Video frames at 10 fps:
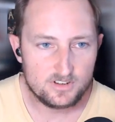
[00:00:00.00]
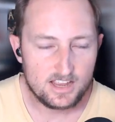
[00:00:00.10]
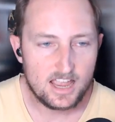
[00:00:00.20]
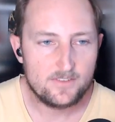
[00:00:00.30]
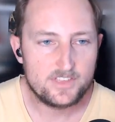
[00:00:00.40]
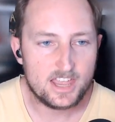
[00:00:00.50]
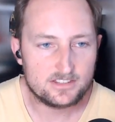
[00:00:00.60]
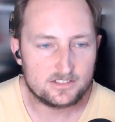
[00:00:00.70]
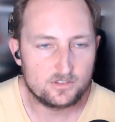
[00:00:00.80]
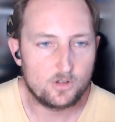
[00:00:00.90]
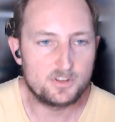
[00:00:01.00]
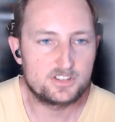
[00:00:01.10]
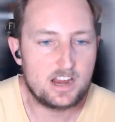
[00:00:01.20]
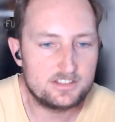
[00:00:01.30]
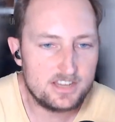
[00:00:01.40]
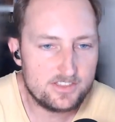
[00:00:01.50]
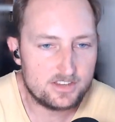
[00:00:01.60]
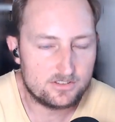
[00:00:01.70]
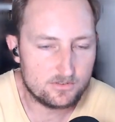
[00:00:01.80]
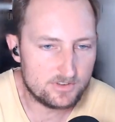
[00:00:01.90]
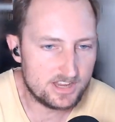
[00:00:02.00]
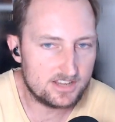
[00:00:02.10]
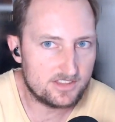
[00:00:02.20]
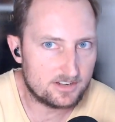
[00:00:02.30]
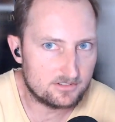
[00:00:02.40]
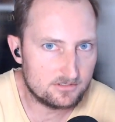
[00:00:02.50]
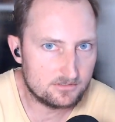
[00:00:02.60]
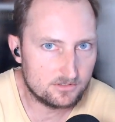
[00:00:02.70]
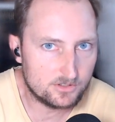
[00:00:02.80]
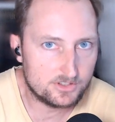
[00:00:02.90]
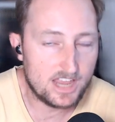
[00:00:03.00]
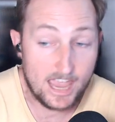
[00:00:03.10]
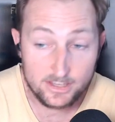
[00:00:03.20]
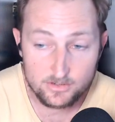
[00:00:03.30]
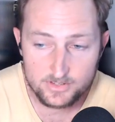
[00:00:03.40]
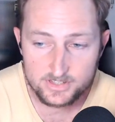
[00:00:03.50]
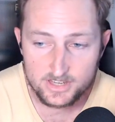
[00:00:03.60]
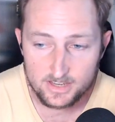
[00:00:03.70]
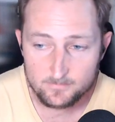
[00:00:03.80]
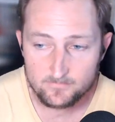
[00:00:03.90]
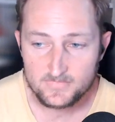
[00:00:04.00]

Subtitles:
have that almost guarantee that you're still getting that good accuracy.